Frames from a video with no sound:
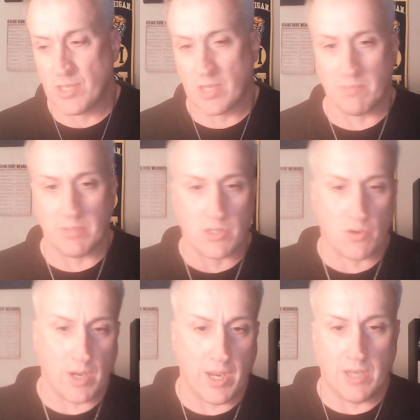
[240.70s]
that can be
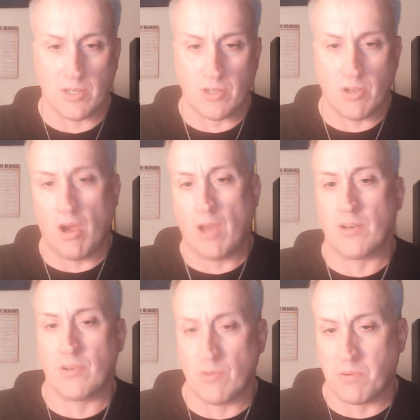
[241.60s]
trained and taught
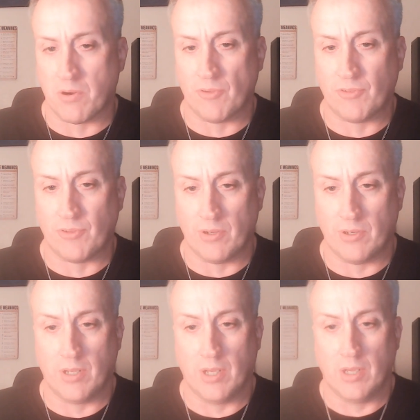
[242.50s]
into a person